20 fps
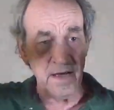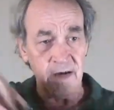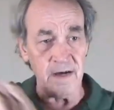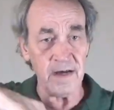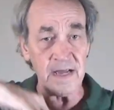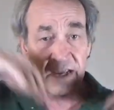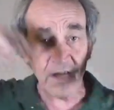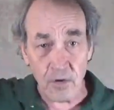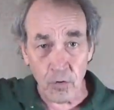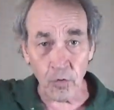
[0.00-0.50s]

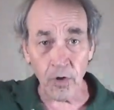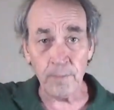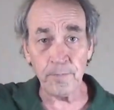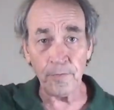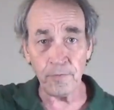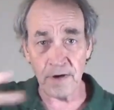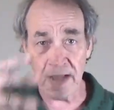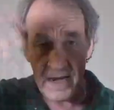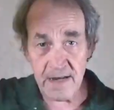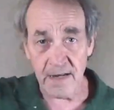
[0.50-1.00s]

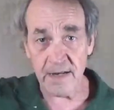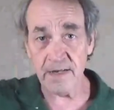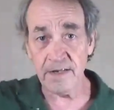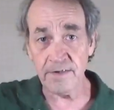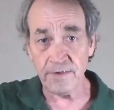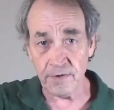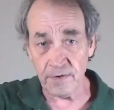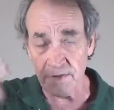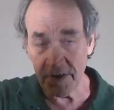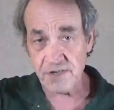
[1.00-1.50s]
incorporated
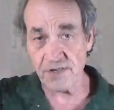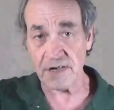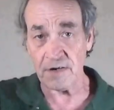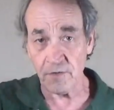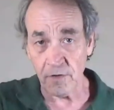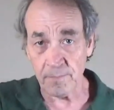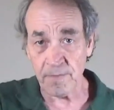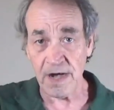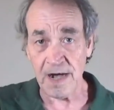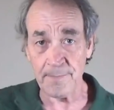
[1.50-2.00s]
into the
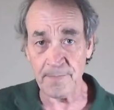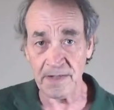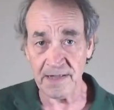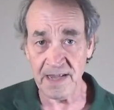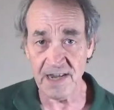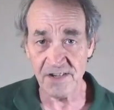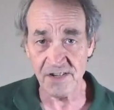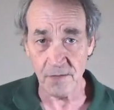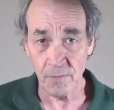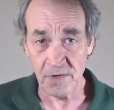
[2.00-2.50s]
general
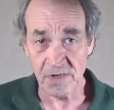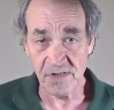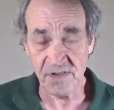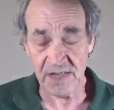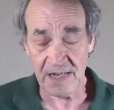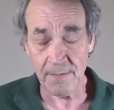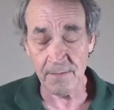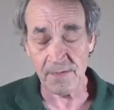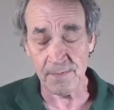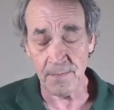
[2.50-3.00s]
population, which
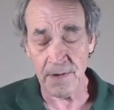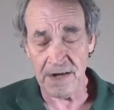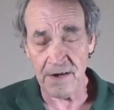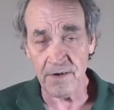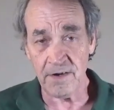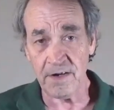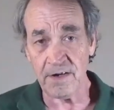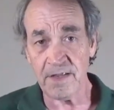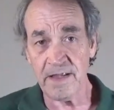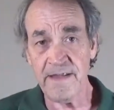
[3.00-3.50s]
seems
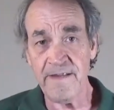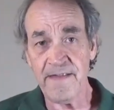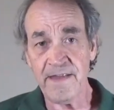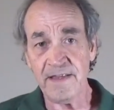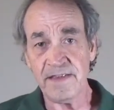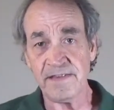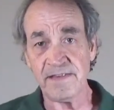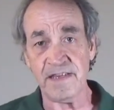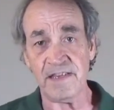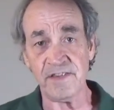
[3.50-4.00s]
apparent
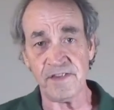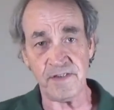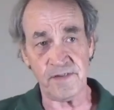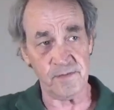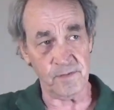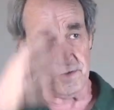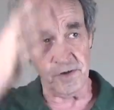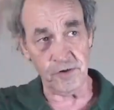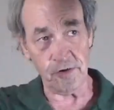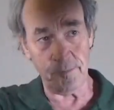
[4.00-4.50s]

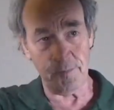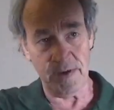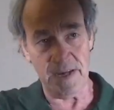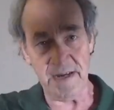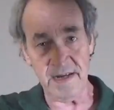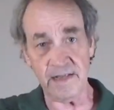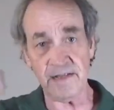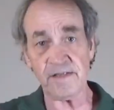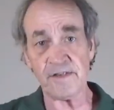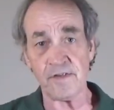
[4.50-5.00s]
since
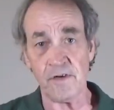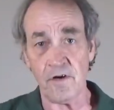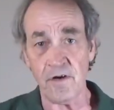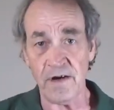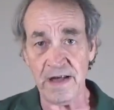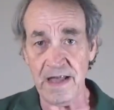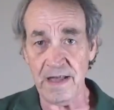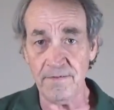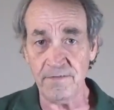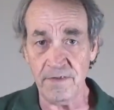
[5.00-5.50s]
Europeans all
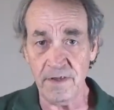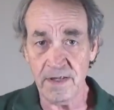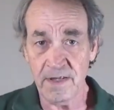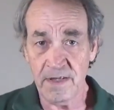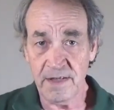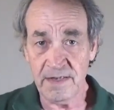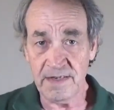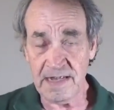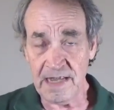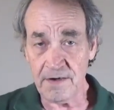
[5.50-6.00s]
have
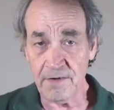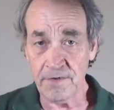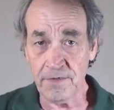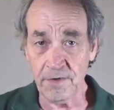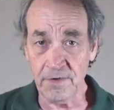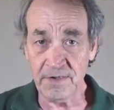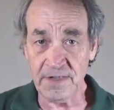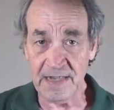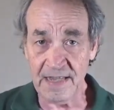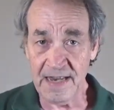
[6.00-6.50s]

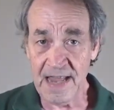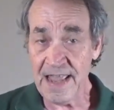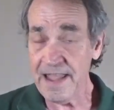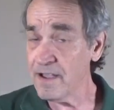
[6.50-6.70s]
Neanderthal DNA,